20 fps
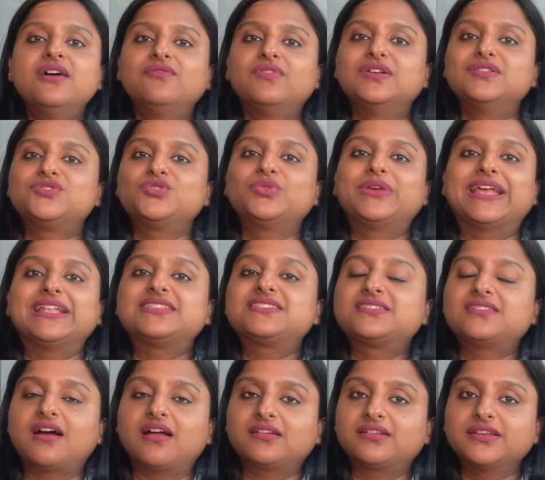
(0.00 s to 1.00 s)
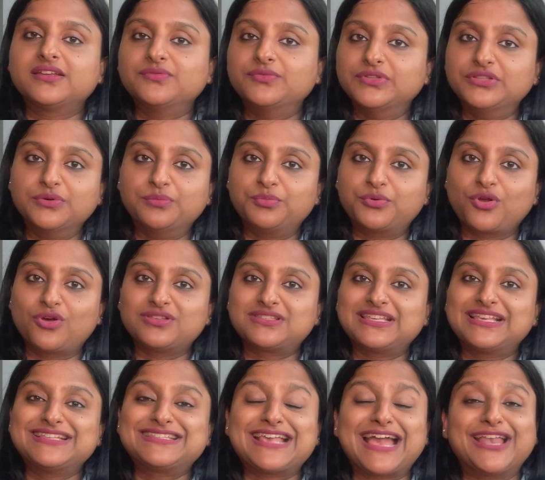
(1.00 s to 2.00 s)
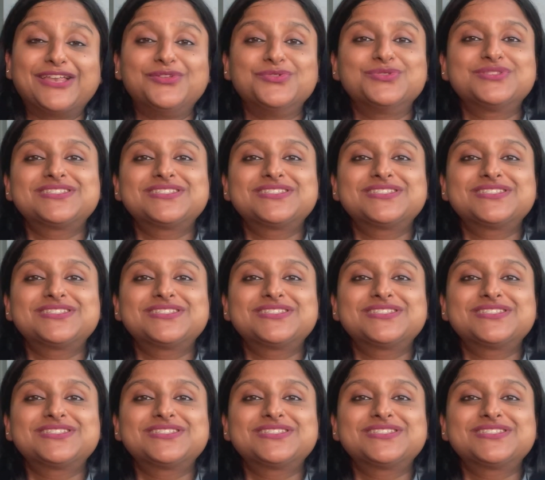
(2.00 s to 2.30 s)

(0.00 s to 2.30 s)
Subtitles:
once you get started with the process and you